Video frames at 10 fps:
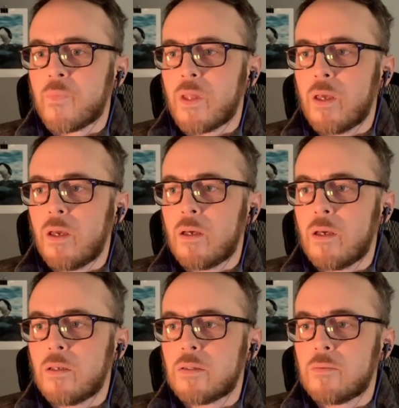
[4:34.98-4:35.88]

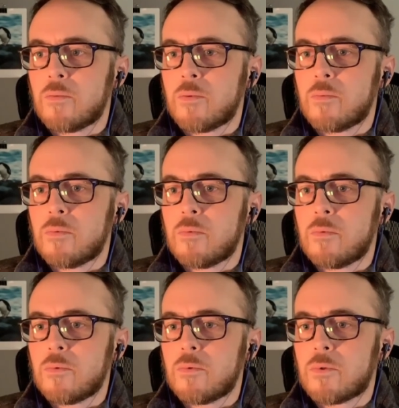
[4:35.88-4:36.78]
And
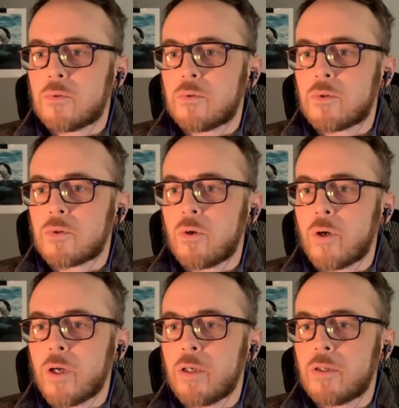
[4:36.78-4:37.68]

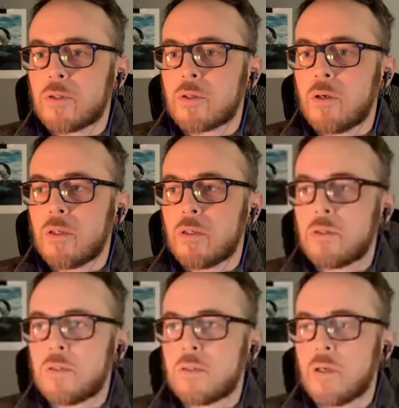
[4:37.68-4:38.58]
Troy, just go ahead and
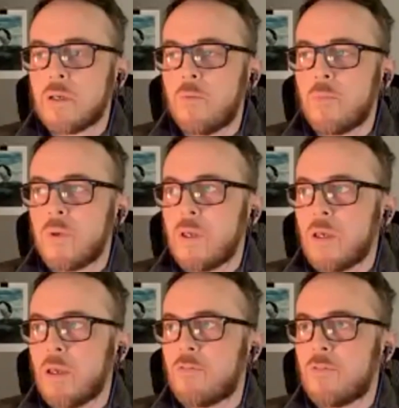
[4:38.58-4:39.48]
tell me
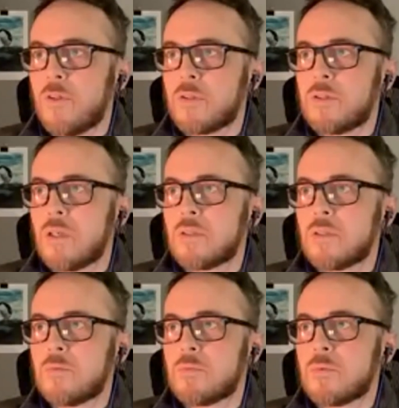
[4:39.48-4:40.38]
if this
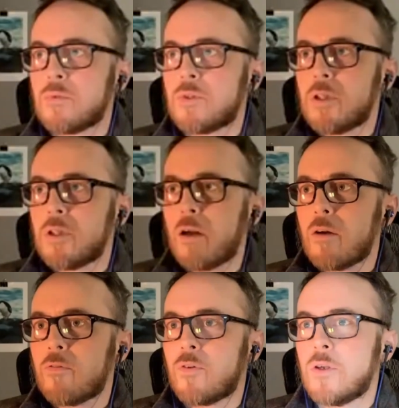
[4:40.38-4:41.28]
doesn't share for you